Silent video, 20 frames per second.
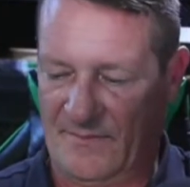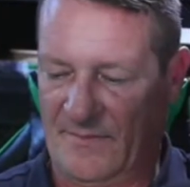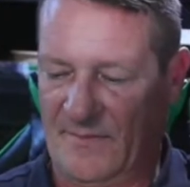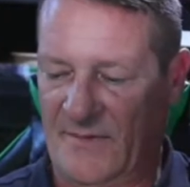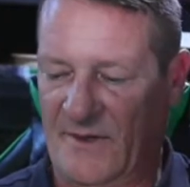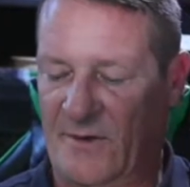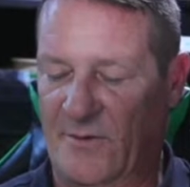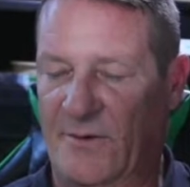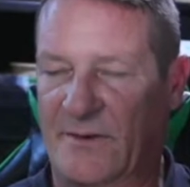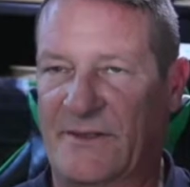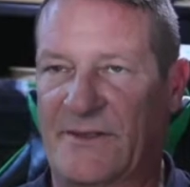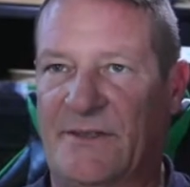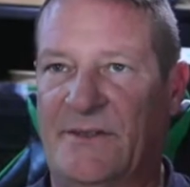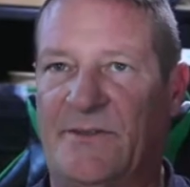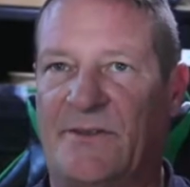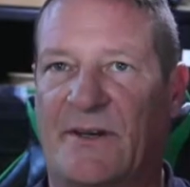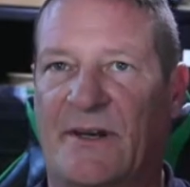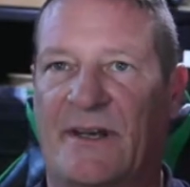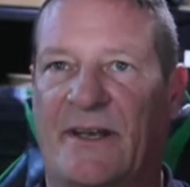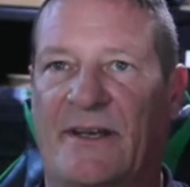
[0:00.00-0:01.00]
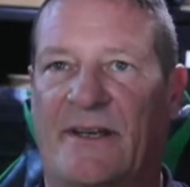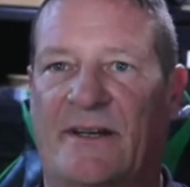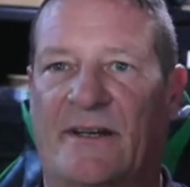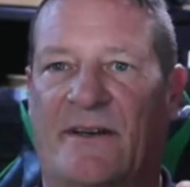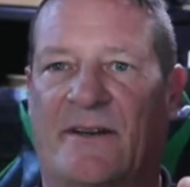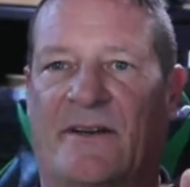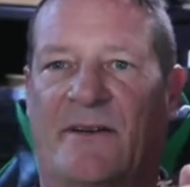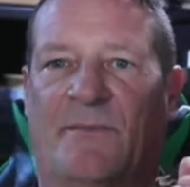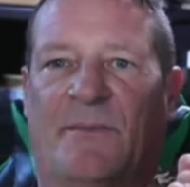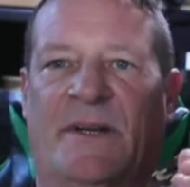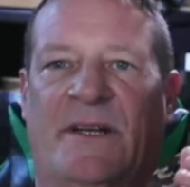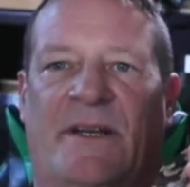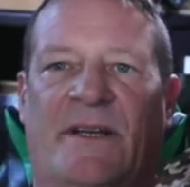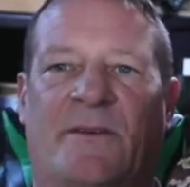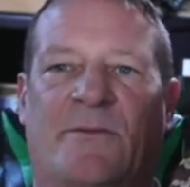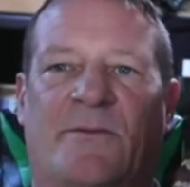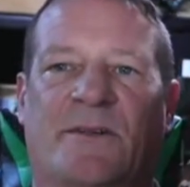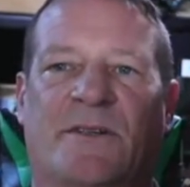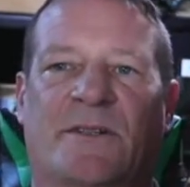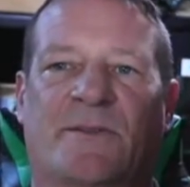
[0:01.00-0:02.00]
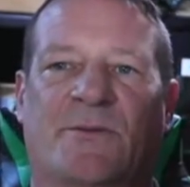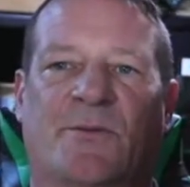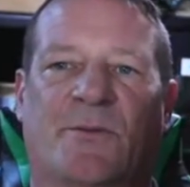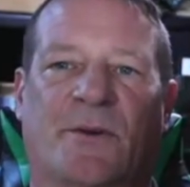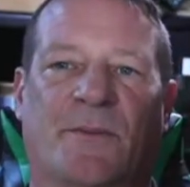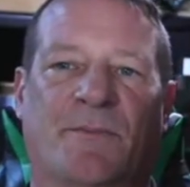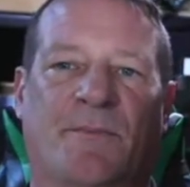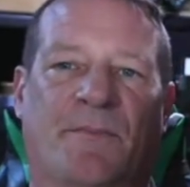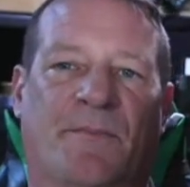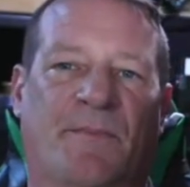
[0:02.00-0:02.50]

Here, why don't you try hanging out on my neck where it's warm?